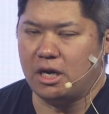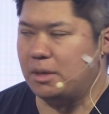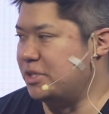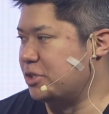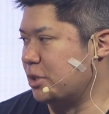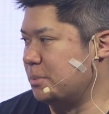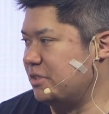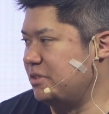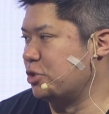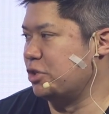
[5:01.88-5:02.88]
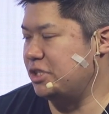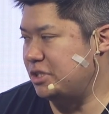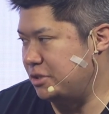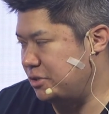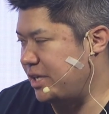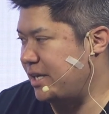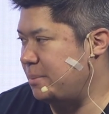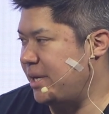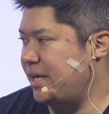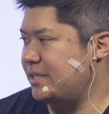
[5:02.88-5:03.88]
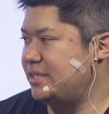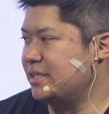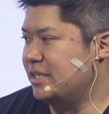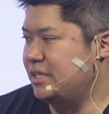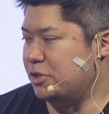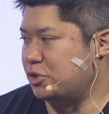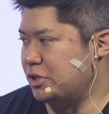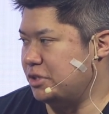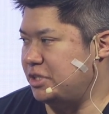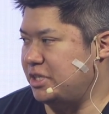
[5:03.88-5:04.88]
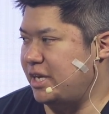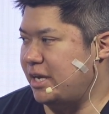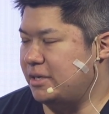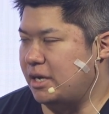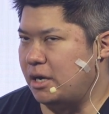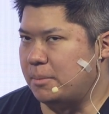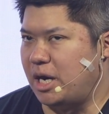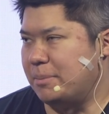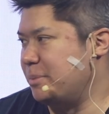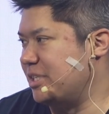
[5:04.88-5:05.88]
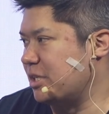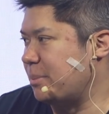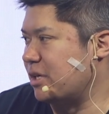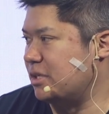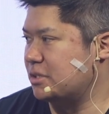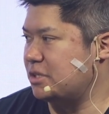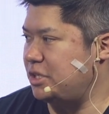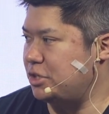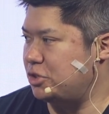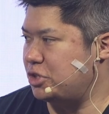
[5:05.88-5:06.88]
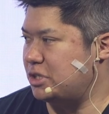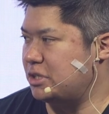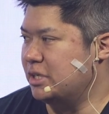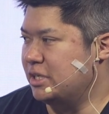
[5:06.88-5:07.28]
in terms of introducing a new database, introducing optimistic parallel execution,